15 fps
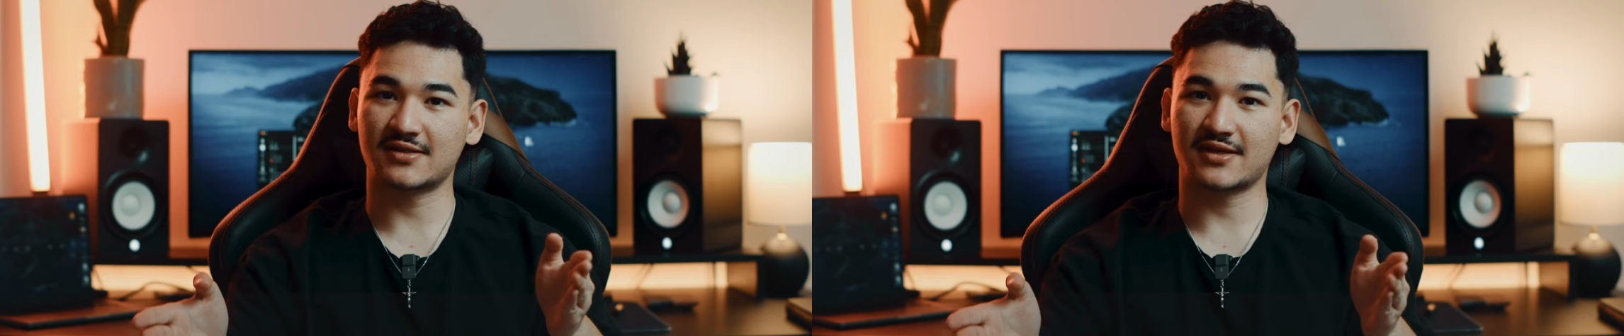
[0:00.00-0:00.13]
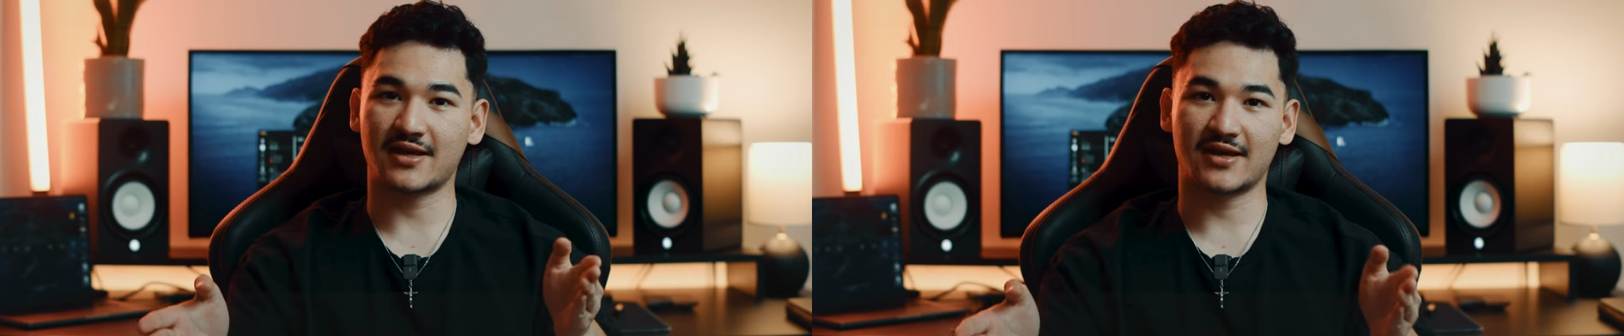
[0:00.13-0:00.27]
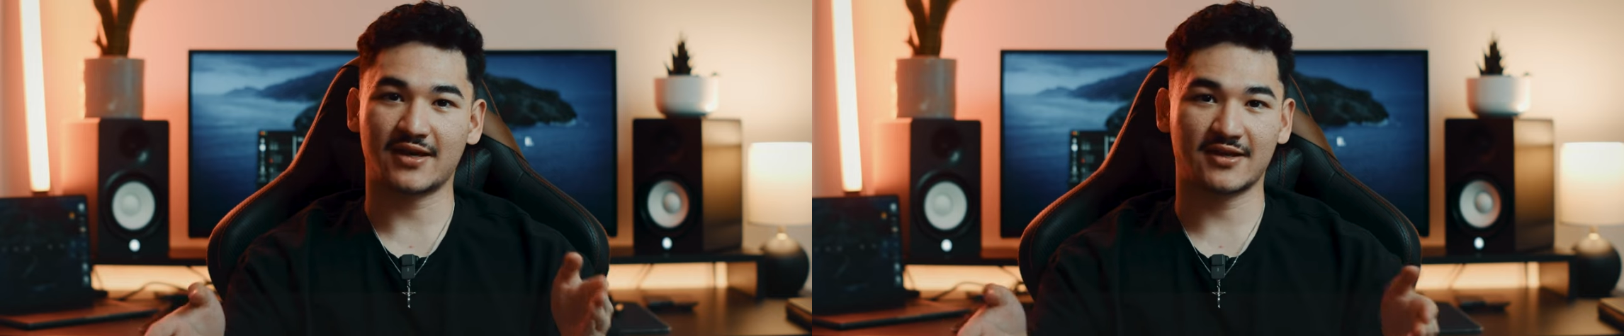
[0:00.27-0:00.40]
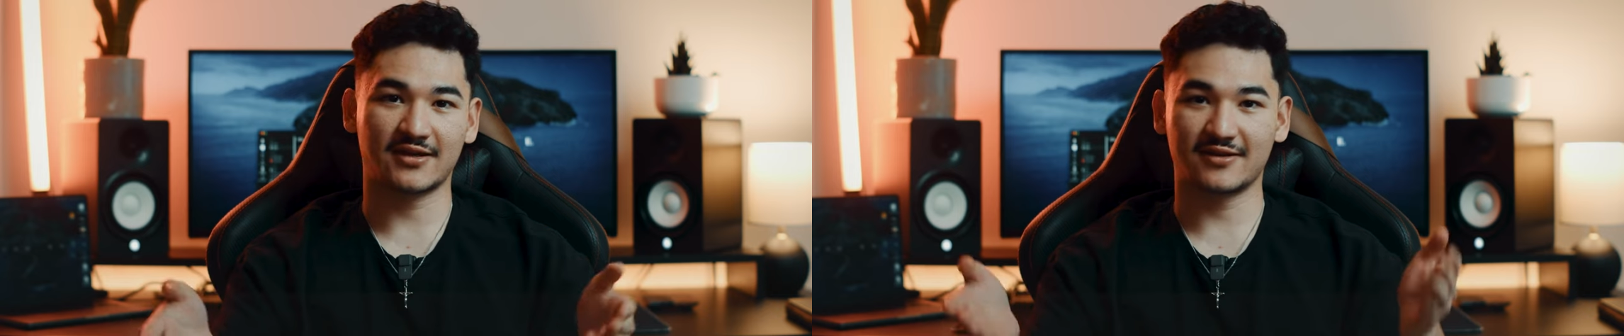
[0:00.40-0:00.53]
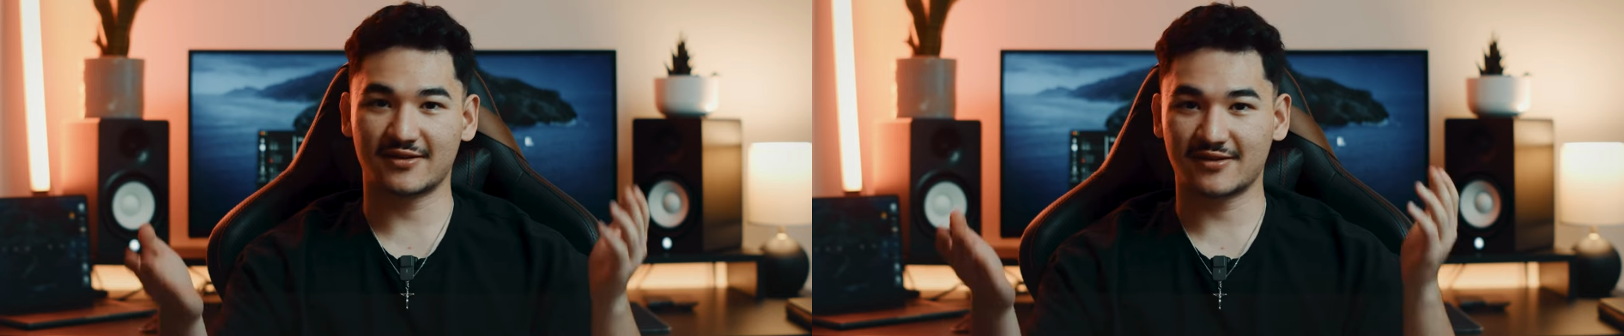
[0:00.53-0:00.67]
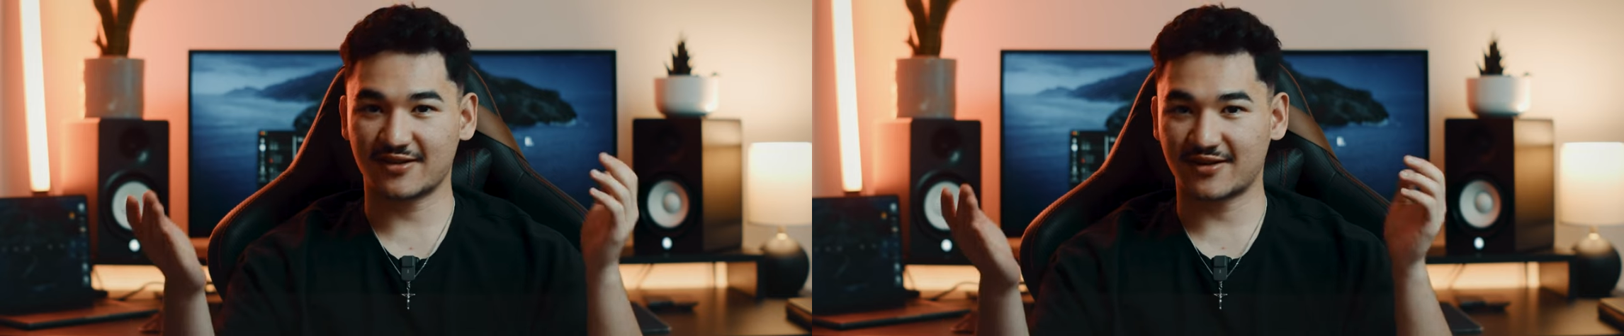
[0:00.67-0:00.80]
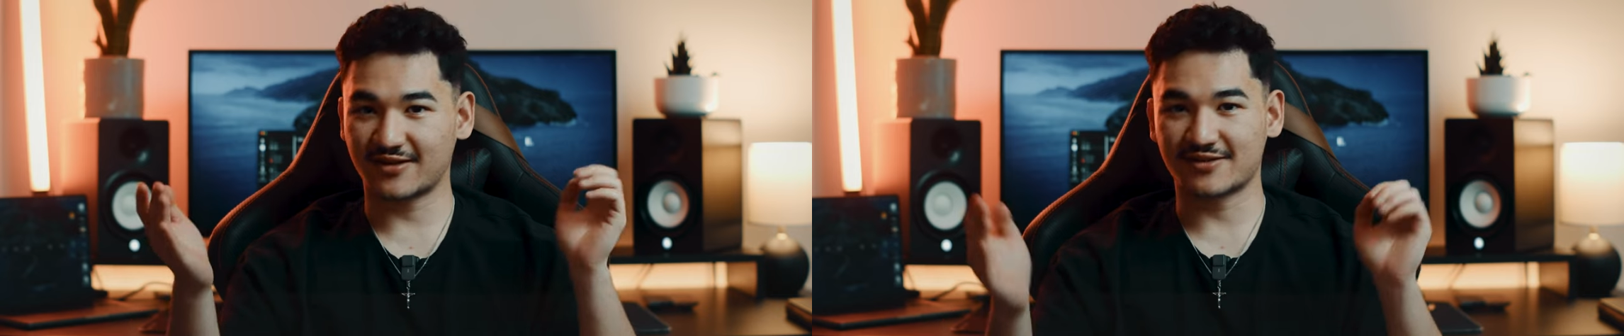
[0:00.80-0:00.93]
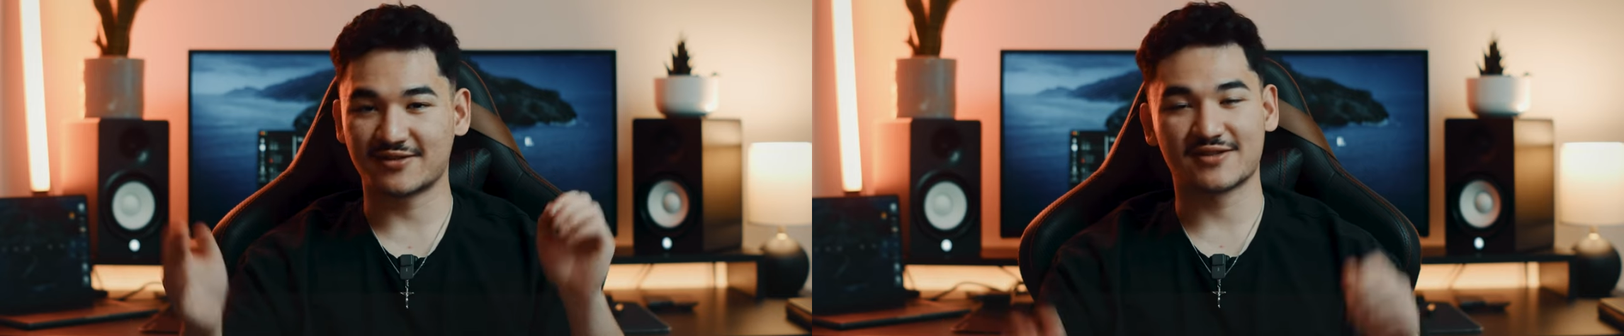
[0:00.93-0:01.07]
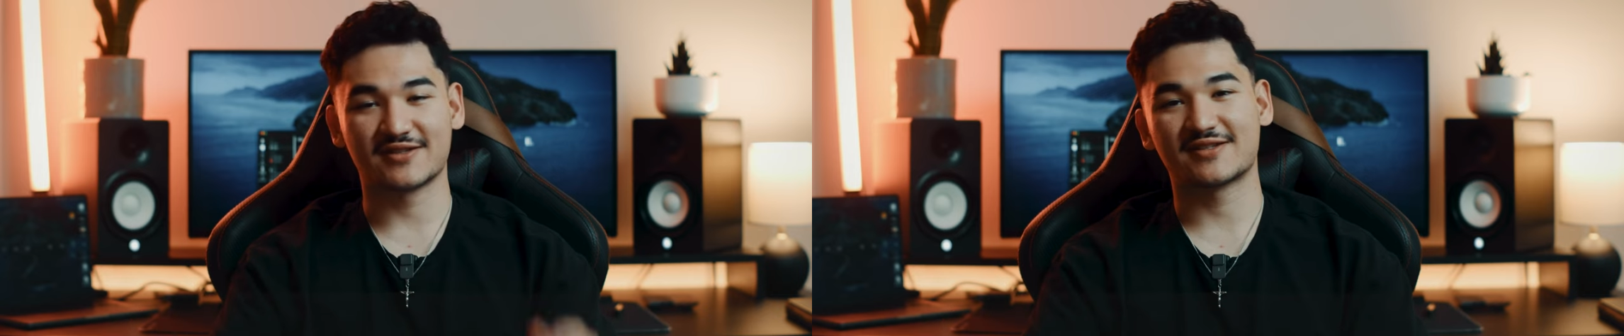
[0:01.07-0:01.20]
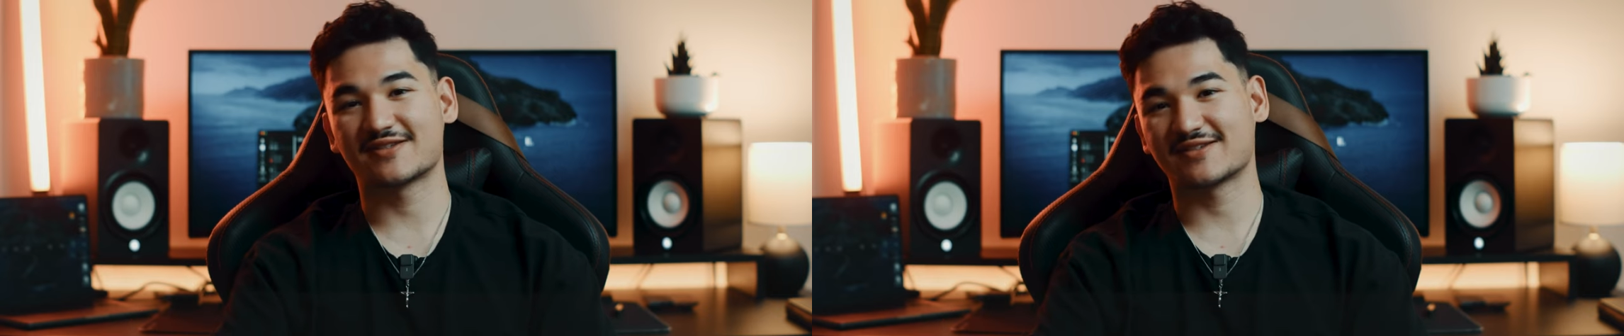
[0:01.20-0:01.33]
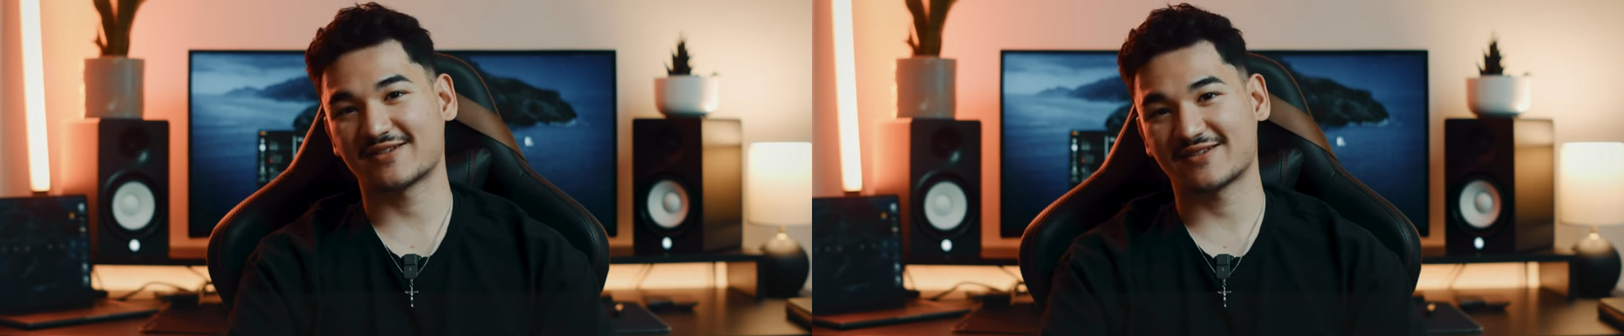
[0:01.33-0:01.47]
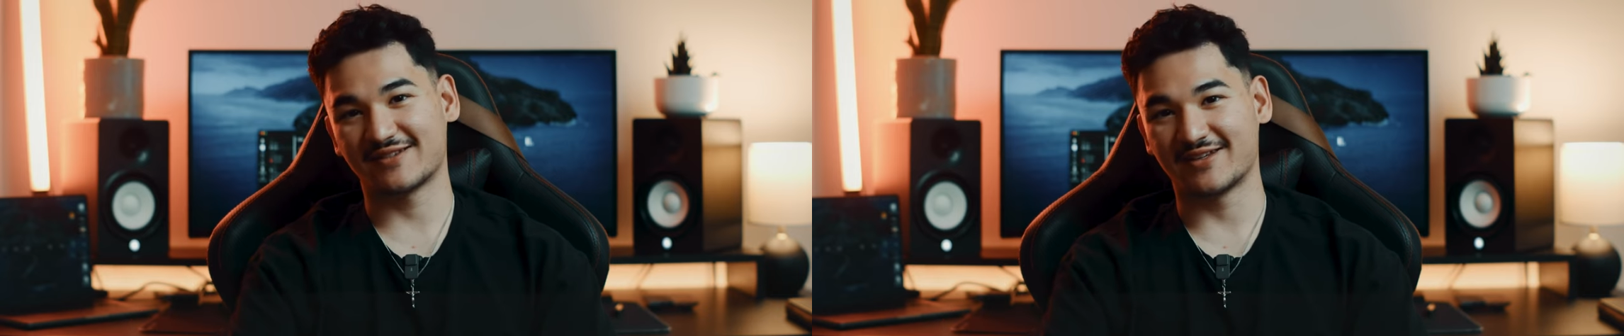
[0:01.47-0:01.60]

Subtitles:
and it's just,